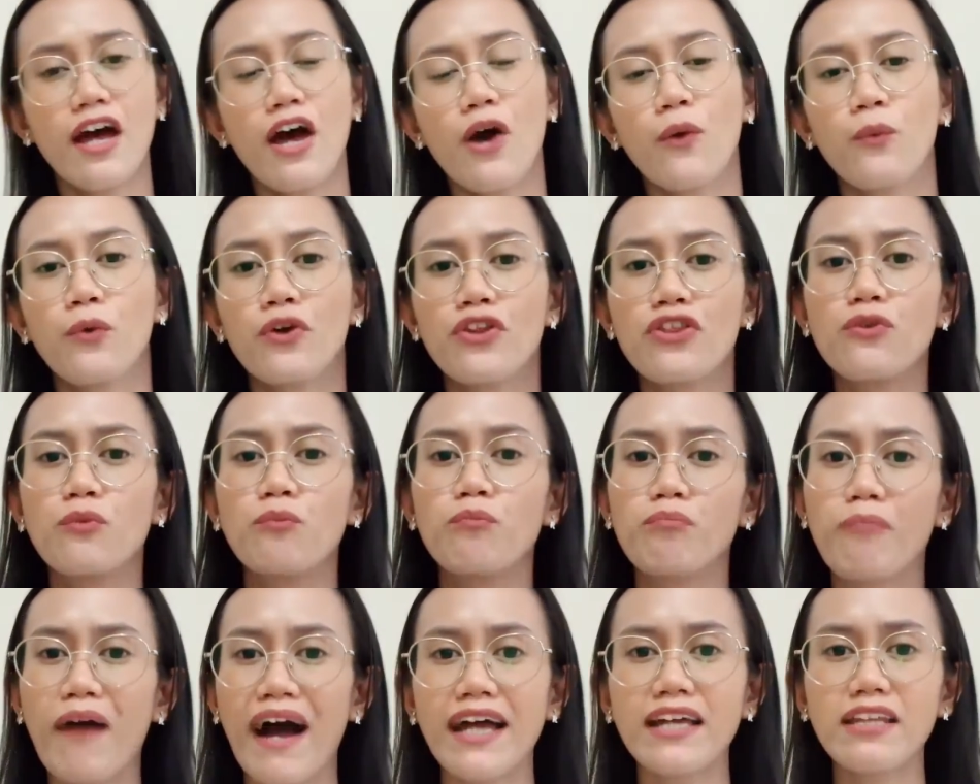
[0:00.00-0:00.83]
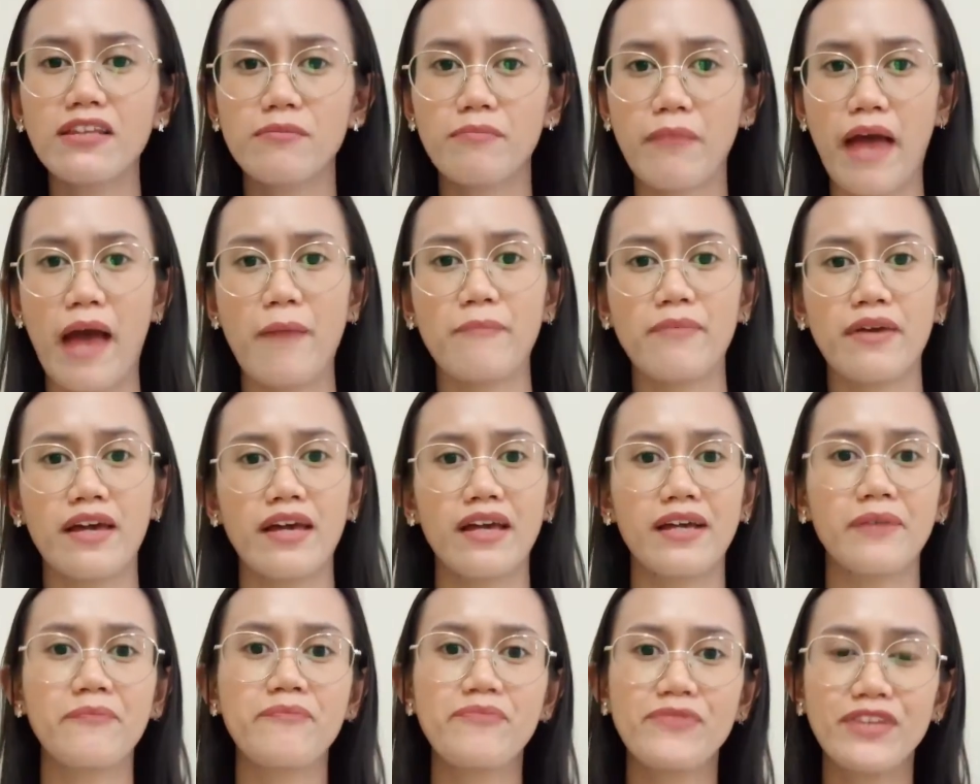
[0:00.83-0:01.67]
With mind
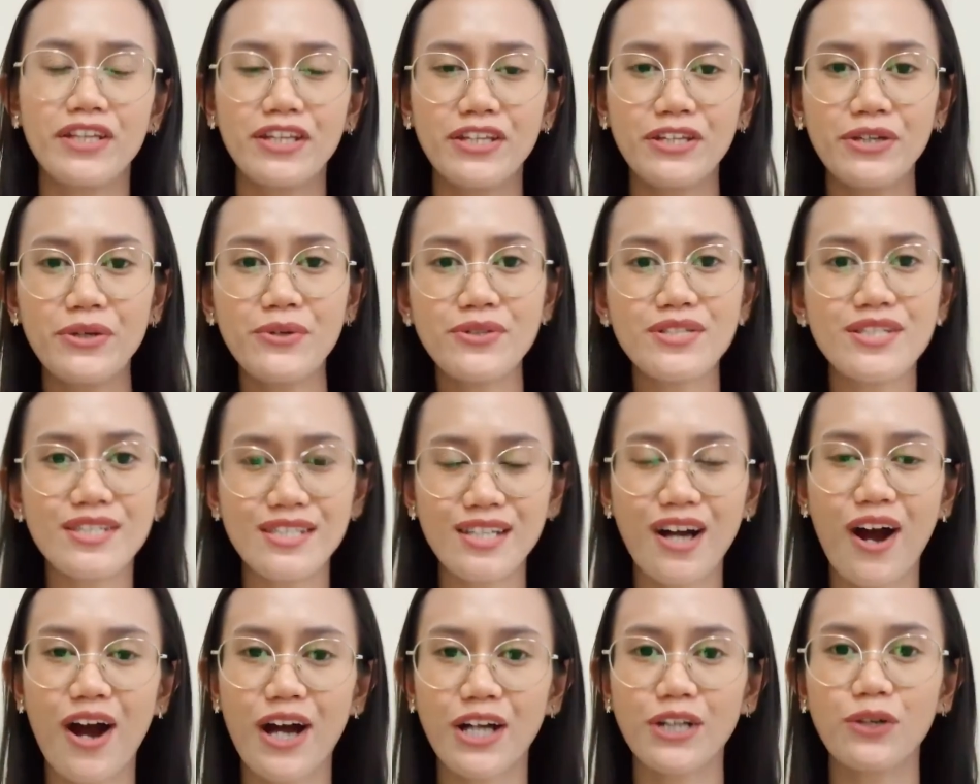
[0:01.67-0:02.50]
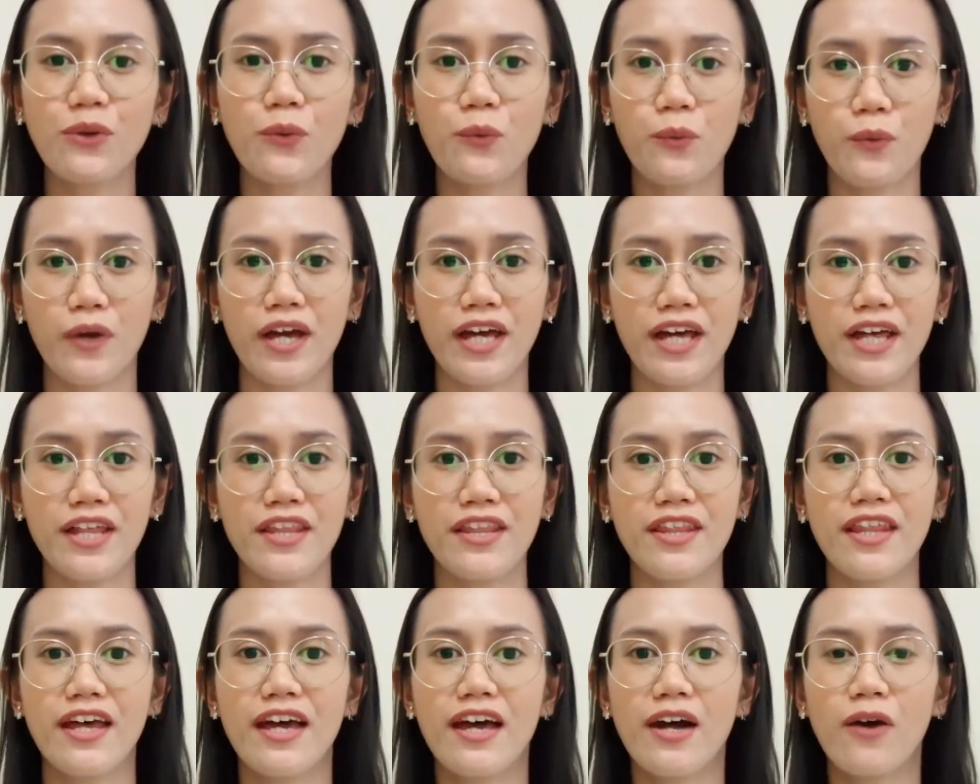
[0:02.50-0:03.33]
mapping, you start with
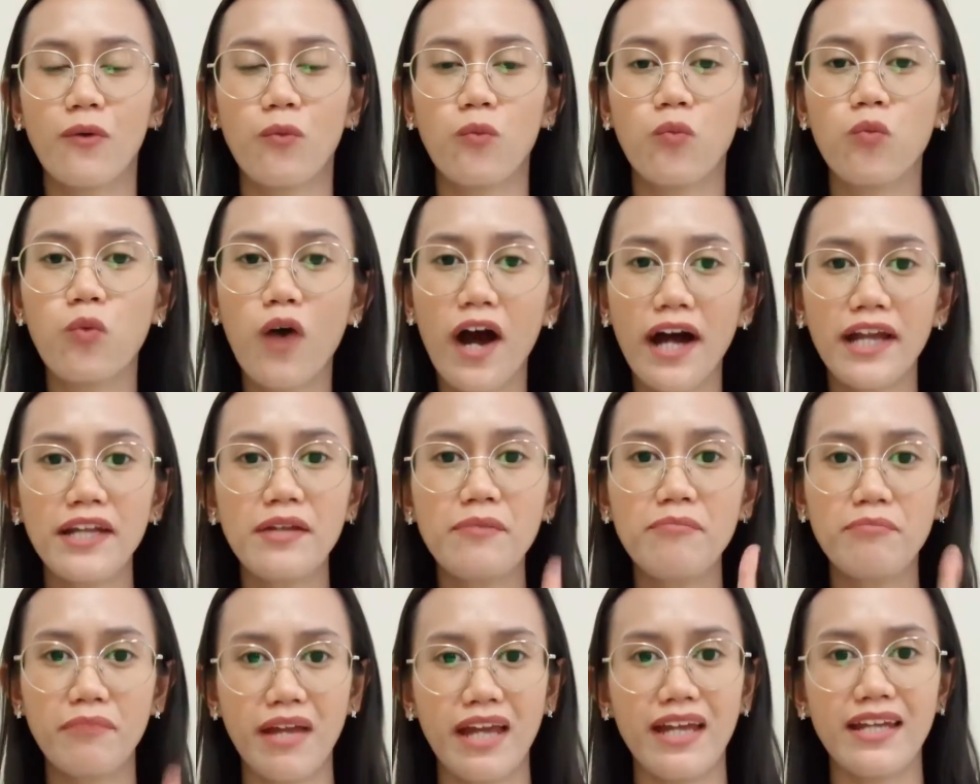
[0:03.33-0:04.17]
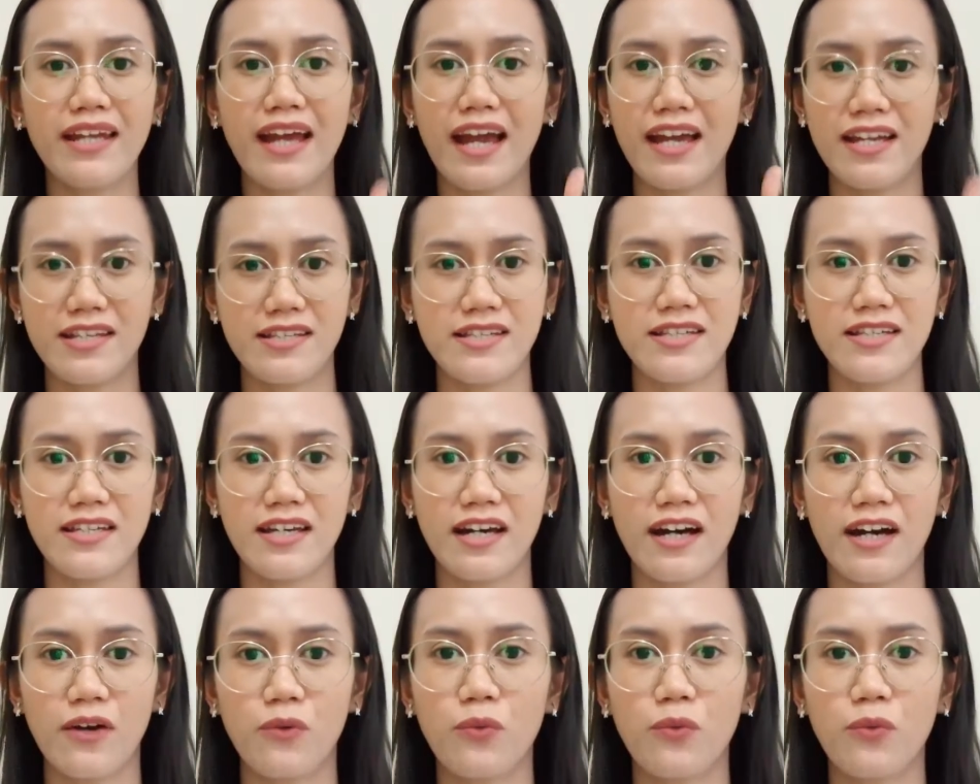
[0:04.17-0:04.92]
one main idea,